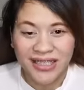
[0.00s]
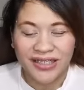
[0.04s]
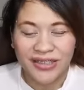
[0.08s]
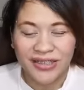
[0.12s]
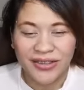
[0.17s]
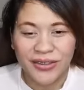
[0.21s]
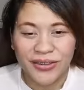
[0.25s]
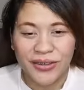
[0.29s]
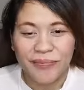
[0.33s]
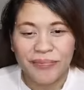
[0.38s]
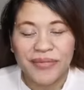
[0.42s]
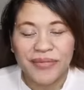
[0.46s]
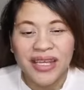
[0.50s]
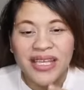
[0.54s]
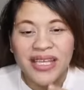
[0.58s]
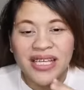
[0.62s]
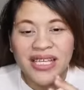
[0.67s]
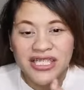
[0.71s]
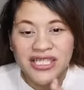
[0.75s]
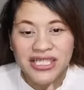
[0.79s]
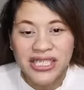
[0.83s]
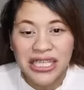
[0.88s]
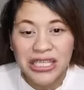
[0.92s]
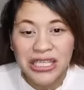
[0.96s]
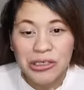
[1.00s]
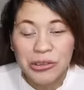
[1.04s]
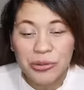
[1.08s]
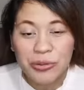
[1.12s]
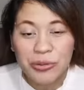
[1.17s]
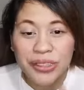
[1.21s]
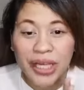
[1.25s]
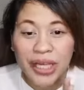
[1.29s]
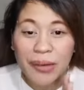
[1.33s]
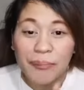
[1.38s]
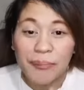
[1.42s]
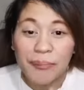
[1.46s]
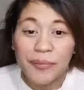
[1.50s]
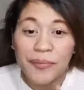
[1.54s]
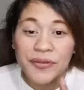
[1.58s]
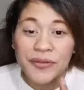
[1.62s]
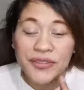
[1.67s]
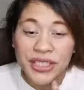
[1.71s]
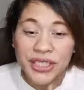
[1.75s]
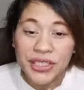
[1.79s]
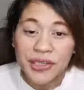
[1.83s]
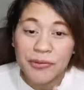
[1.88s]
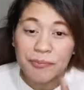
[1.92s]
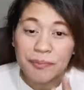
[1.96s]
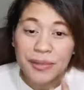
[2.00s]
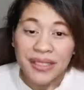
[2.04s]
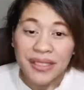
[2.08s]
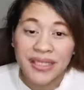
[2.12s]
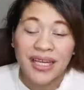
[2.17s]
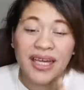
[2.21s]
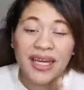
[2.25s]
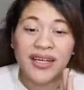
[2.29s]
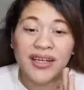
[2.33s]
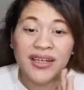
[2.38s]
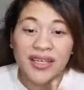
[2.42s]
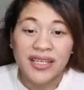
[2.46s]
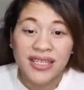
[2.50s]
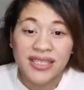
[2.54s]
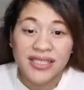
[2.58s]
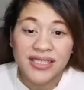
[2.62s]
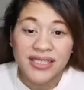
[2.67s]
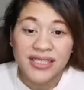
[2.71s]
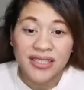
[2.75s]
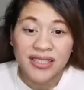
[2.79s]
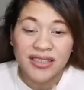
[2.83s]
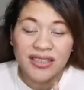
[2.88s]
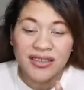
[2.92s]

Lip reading: No? Siya yung pinaka-richest